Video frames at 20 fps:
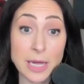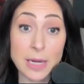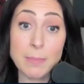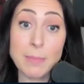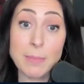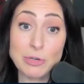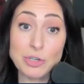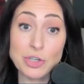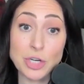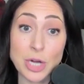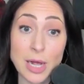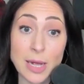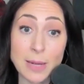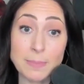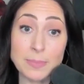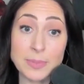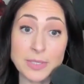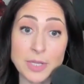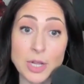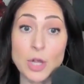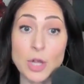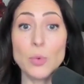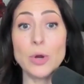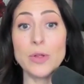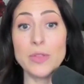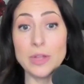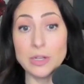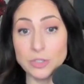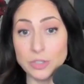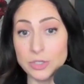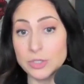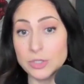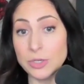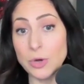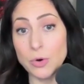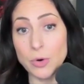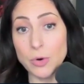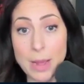like most shops where they'll just go